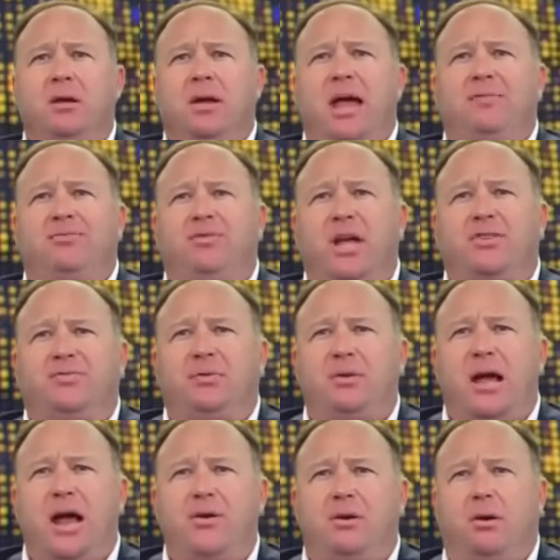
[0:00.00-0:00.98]
Have sex with
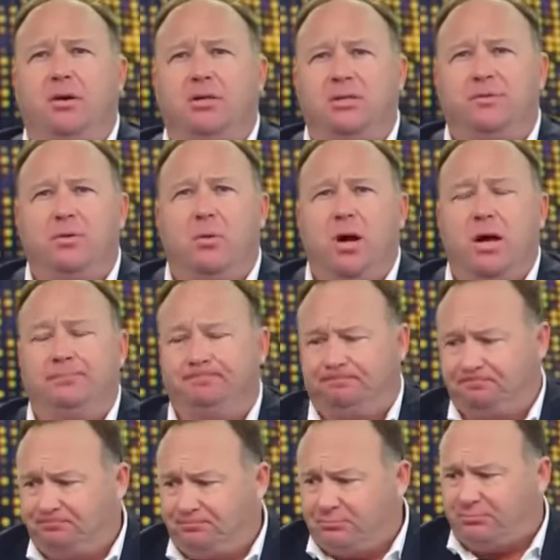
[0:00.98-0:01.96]
9-year-olds if you want.
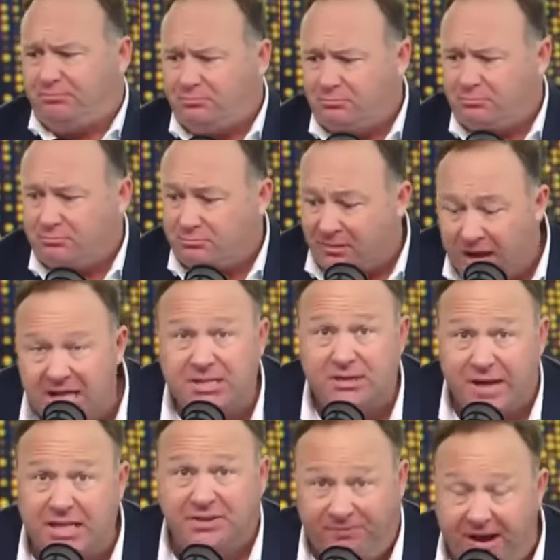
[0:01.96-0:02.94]
That's
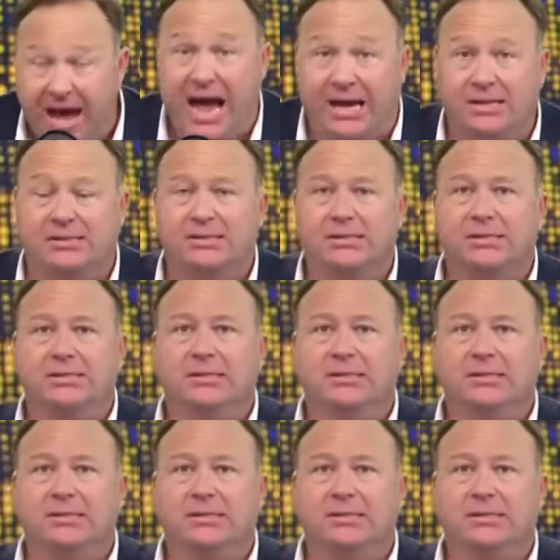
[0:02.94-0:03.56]
a fact.